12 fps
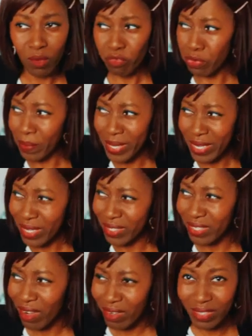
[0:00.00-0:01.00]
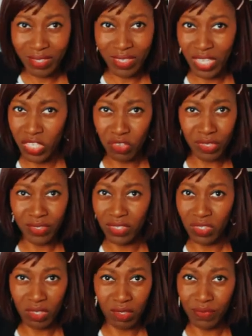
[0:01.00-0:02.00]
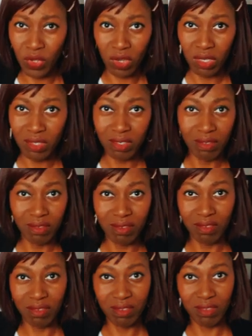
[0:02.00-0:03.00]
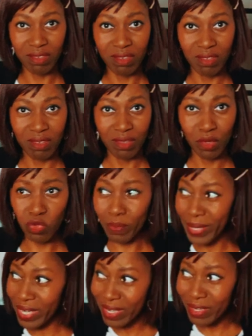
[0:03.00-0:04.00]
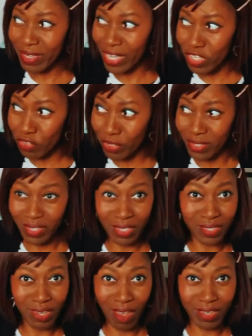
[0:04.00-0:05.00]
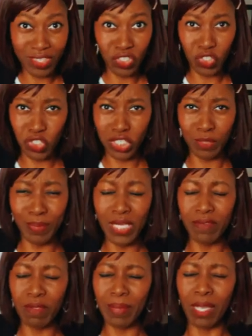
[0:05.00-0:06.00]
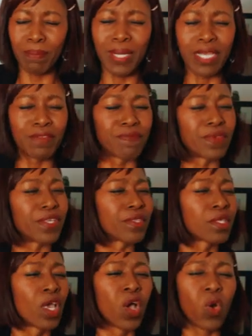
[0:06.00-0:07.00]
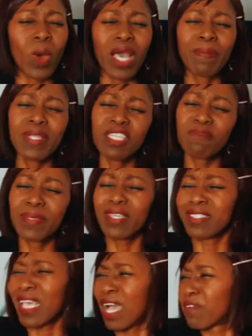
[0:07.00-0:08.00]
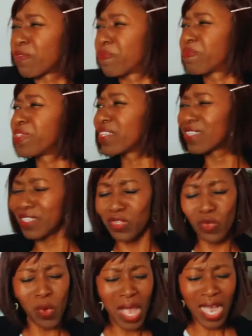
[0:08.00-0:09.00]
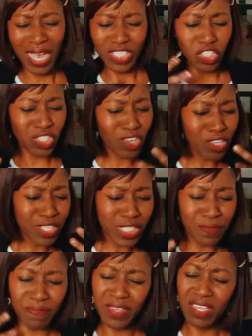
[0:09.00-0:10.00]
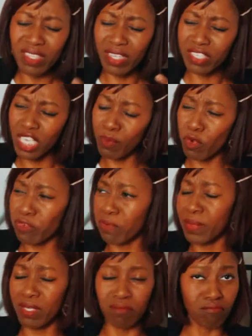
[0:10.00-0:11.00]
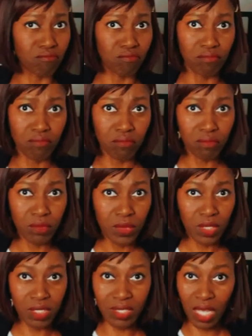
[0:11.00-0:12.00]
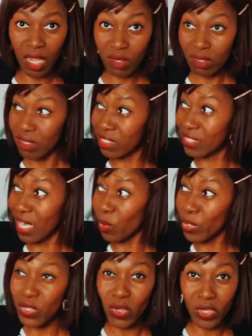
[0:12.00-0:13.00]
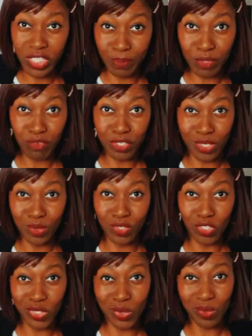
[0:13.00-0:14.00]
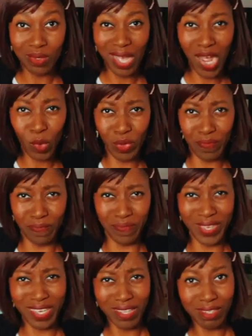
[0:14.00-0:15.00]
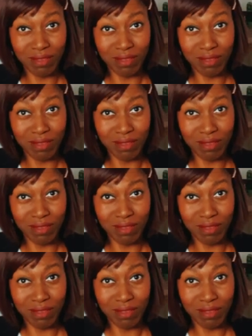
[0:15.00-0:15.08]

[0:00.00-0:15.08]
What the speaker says: Remaining in darkness and ignorance is not of God. Remaining in ignorance and darkness and just believing by blind faith. Oh, I believe because I have a feeling, I just got this feeling that came over me. Is that what God has been reduced to? How we feel?